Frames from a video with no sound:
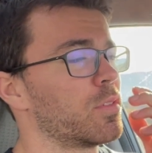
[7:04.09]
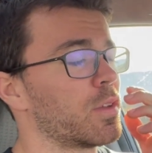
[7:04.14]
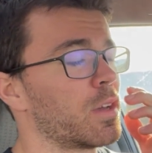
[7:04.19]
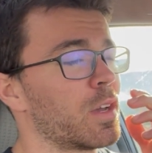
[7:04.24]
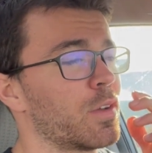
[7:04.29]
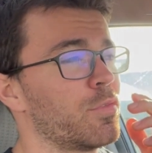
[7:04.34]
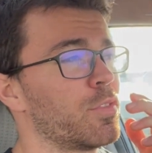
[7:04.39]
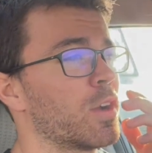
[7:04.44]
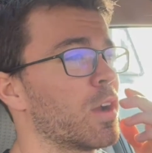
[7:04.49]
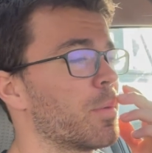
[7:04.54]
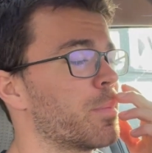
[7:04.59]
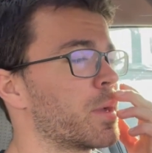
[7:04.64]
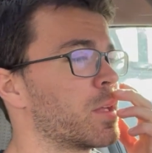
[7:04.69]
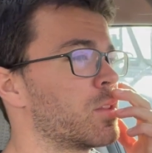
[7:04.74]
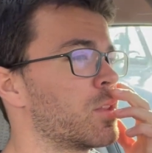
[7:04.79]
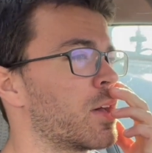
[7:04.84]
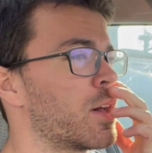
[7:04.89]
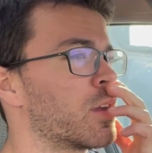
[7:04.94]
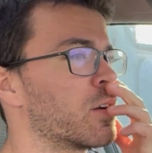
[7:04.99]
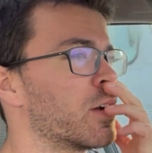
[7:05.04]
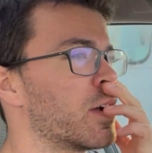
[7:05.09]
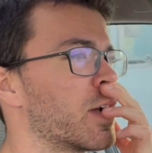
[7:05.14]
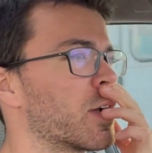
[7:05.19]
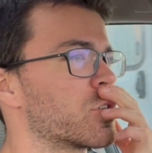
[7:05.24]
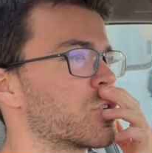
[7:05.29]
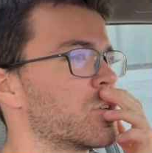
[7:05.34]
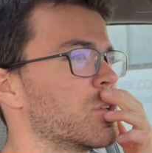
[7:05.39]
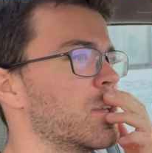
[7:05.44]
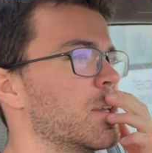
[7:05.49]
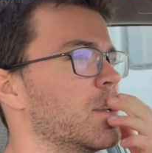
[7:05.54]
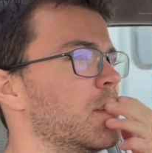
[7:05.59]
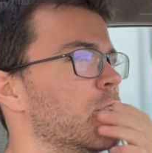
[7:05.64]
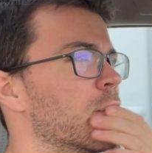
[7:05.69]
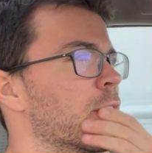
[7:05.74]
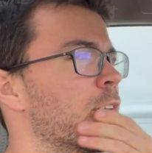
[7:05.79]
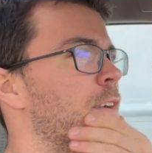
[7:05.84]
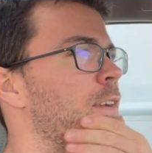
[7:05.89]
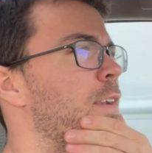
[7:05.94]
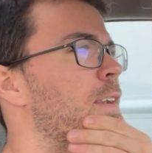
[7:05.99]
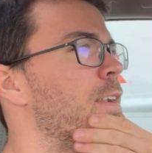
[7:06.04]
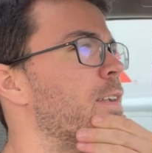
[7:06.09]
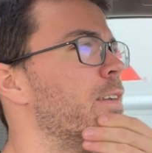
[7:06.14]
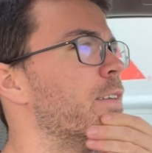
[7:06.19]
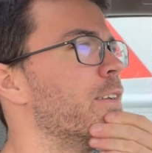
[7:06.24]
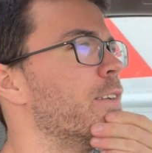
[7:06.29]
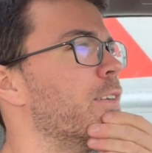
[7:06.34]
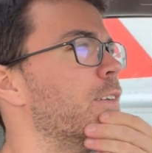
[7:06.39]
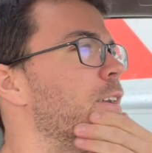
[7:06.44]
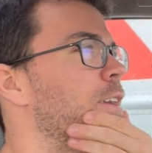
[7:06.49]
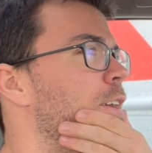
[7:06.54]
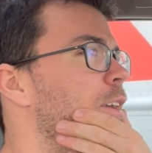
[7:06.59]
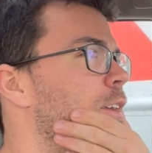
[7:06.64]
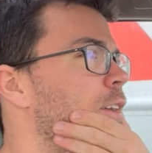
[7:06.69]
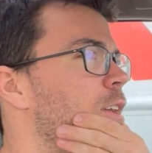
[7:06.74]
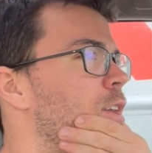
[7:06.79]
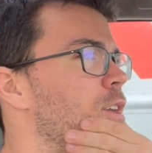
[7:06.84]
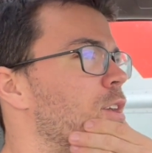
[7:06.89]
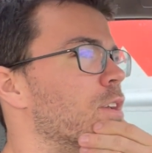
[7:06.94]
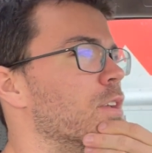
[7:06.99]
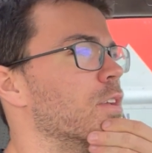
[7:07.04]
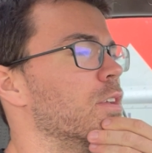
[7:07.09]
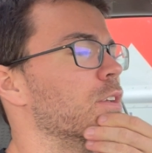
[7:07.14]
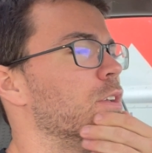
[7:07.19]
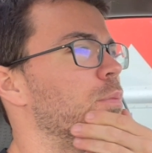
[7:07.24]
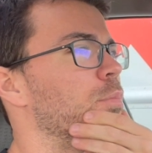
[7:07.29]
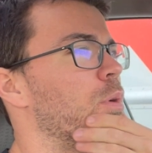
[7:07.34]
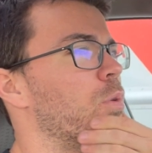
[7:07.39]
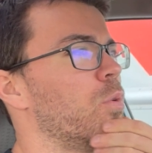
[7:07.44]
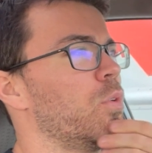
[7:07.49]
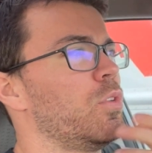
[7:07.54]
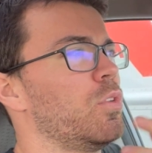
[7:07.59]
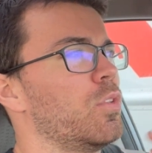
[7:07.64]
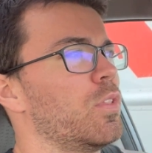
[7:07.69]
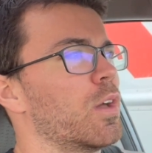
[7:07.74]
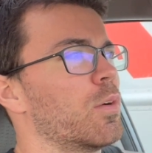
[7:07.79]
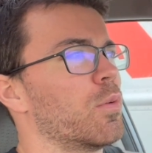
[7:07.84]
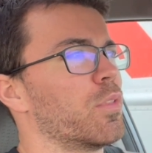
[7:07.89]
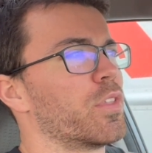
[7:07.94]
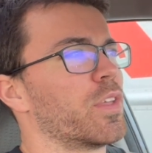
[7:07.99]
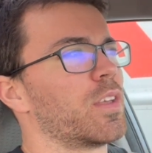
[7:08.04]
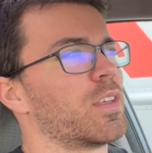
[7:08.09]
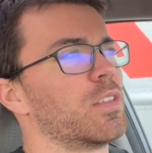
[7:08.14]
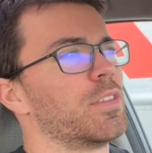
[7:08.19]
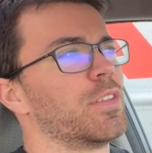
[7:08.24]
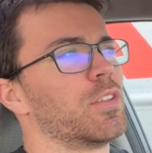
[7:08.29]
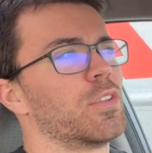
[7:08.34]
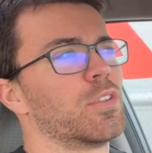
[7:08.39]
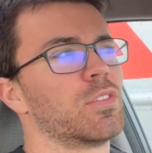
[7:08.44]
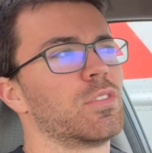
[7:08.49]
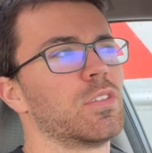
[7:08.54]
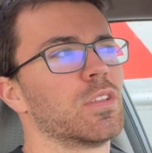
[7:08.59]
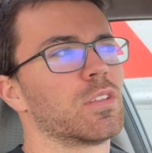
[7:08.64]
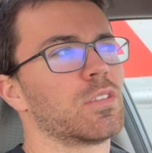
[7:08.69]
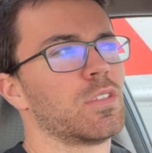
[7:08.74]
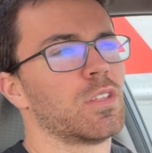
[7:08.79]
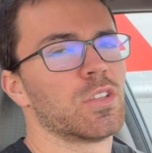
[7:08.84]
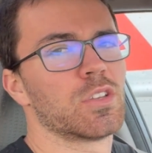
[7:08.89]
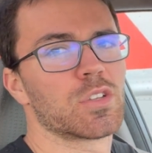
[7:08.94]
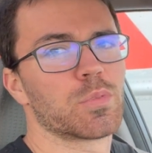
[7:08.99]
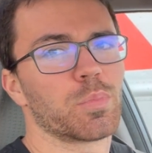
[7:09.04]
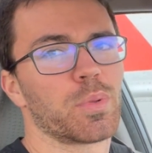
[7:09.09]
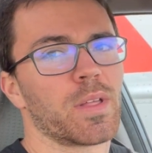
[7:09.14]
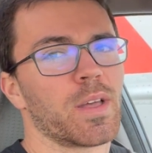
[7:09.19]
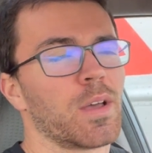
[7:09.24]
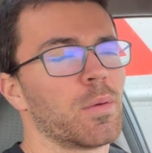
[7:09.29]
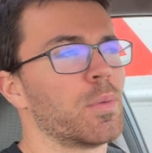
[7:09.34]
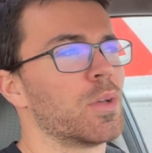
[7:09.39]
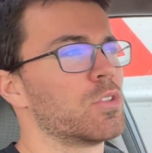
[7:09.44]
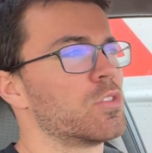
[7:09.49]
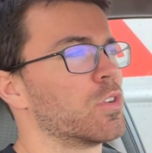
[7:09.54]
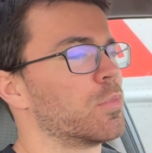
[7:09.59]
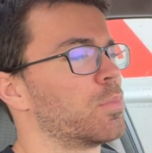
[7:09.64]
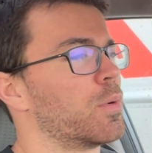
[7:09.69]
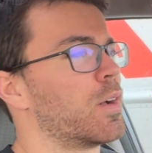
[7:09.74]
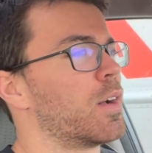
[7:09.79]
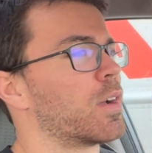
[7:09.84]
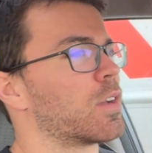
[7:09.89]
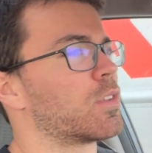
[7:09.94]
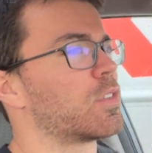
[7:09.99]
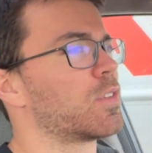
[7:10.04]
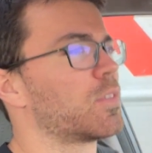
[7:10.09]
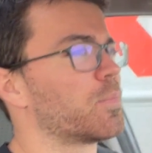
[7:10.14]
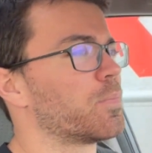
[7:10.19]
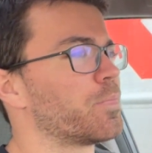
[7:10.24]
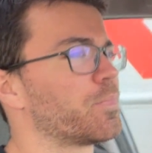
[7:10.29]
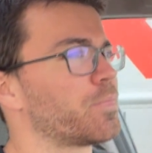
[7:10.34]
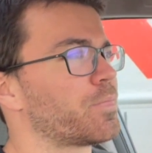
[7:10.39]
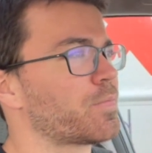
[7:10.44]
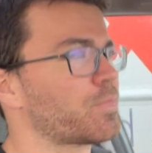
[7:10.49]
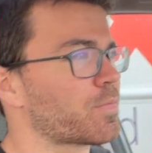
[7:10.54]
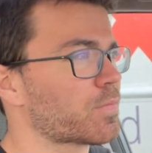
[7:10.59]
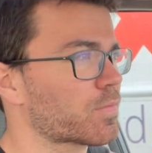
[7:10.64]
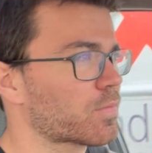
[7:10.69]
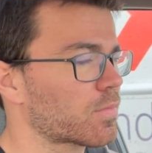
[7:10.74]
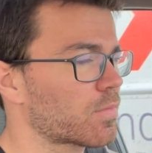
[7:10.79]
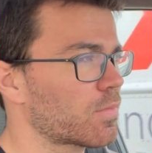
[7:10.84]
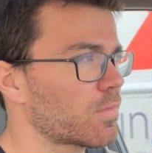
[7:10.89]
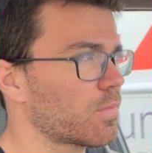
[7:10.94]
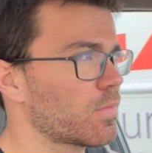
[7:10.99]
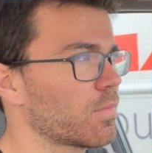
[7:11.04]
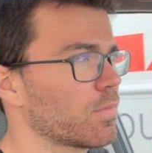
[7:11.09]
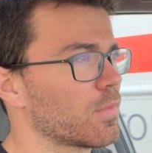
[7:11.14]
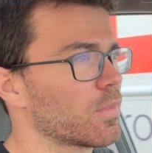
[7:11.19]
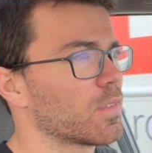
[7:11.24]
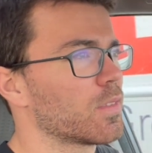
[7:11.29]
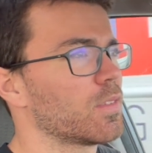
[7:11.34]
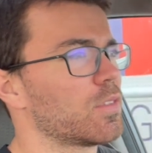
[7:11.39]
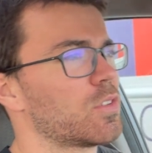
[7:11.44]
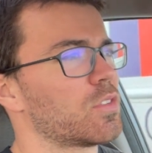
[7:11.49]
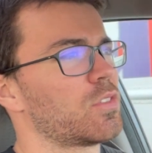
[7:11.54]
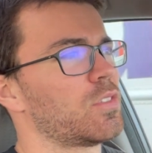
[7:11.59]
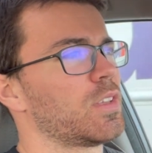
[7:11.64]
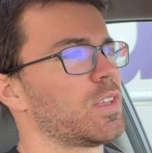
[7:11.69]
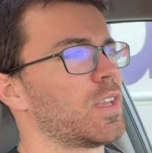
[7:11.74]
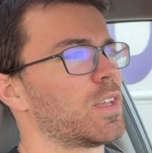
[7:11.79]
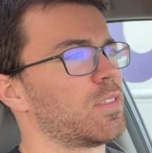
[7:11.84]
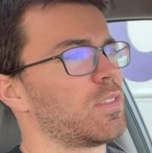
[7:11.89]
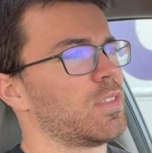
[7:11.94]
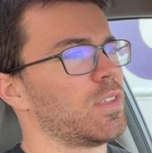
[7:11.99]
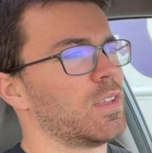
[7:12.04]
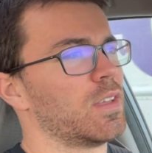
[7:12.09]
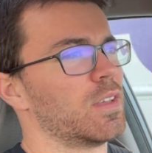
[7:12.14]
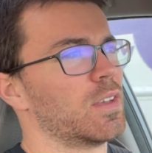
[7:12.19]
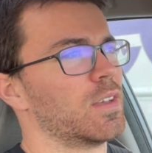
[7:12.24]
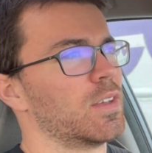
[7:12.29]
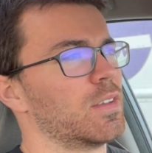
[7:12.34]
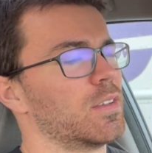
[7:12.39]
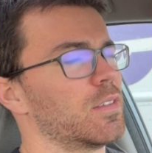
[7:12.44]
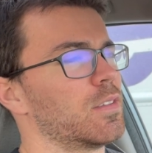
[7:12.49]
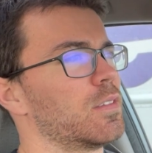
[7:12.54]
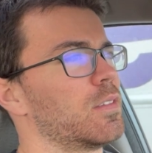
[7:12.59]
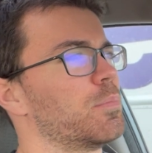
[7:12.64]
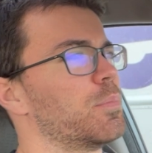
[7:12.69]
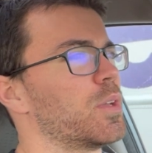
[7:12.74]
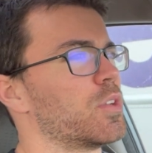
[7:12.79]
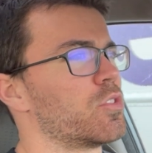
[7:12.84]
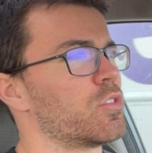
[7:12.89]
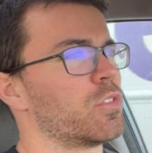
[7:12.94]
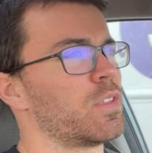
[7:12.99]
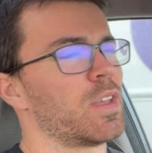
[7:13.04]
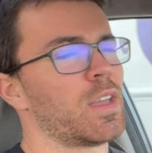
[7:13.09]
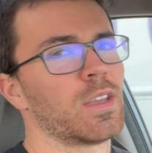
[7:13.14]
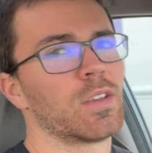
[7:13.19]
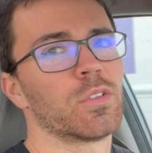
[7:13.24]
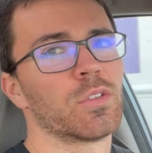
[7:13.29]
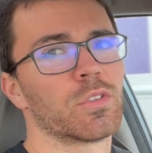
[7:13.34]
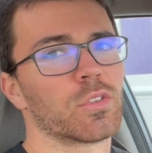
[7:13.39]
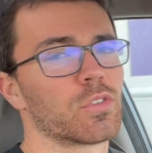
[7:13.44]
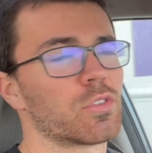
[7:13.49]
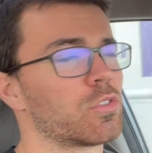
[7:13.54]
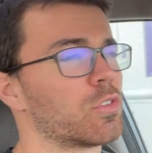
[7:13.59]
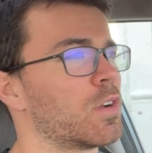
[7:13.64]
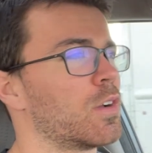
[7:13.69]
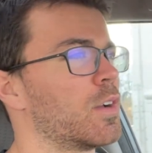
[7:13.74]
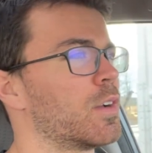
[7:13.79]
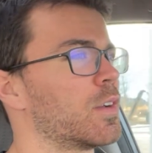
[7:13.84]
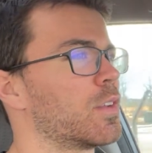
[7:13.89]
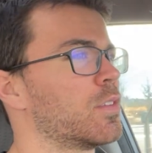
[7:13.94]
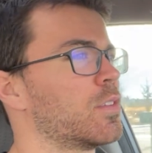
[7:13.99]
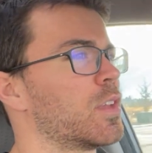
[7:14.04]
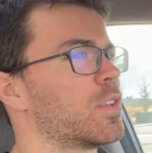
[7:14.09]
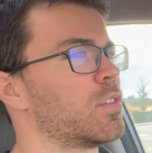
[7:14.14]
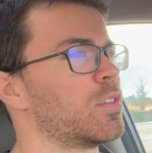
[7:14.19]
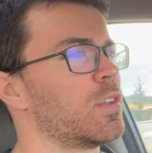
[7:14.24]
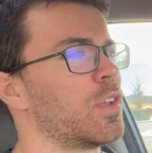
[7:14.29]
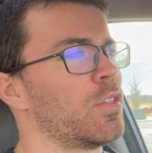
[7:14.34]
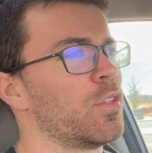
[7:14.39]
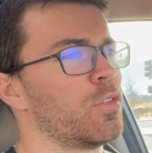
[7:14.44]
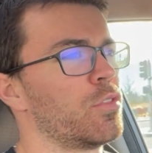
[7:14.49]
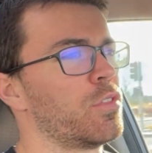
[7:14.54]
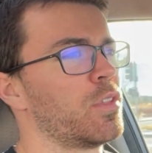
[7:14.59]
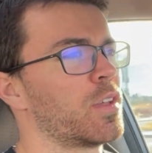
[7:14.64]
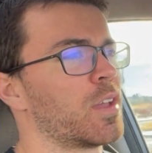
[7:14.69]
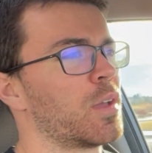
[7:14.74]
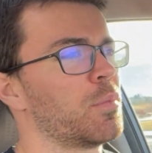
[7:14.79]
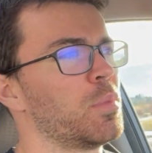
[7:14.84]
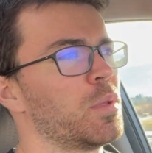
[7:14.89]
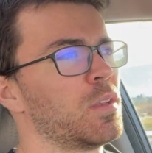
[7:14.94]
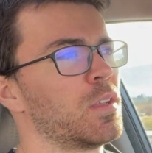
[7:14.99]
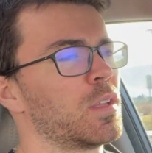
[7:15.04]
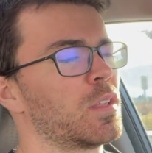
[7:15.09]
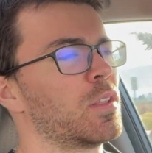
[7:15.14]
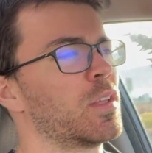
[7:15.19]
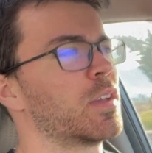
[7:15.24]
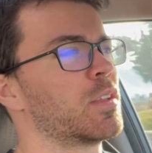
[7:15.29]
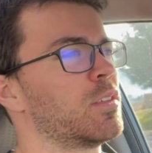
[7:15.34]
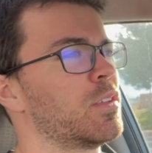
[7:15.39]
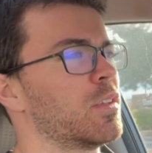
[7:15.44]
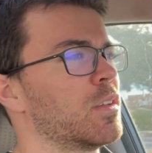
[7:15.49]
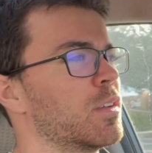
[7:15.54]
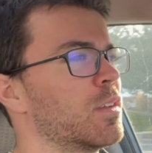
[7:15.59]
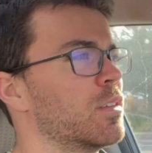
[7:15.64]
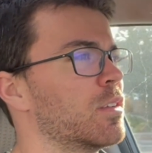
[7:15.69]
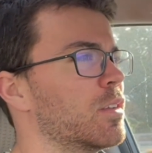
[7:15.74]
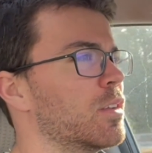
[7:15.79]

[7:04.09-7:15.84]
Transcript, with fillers: I forgot my ladder actually, darn. But we'll do that with like a little six inch plyometric box just to get the, uh, make sure the ankles are strong. Cause that's another thing I've been neglecting.